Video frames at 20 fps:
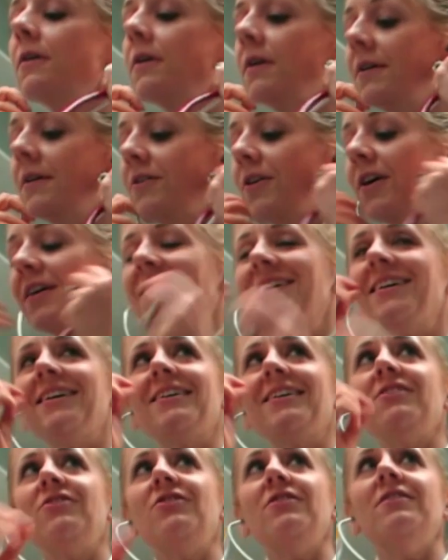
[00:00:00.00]
Not that
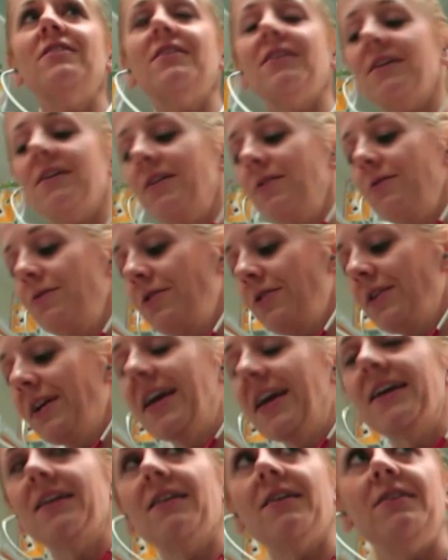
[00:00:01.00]
she's gonna use her
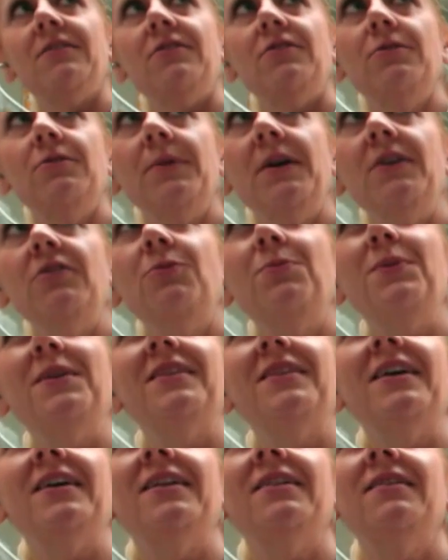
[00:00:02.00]
canine too much, but
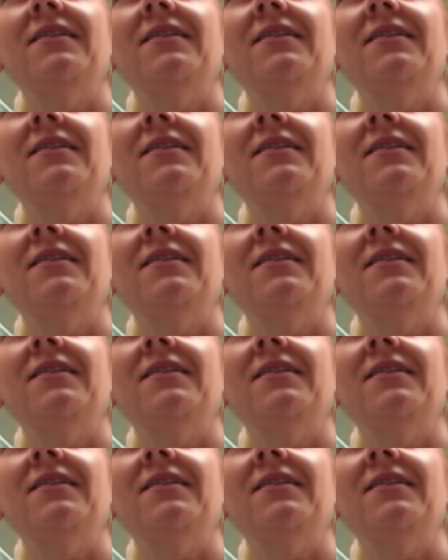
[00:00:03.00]
then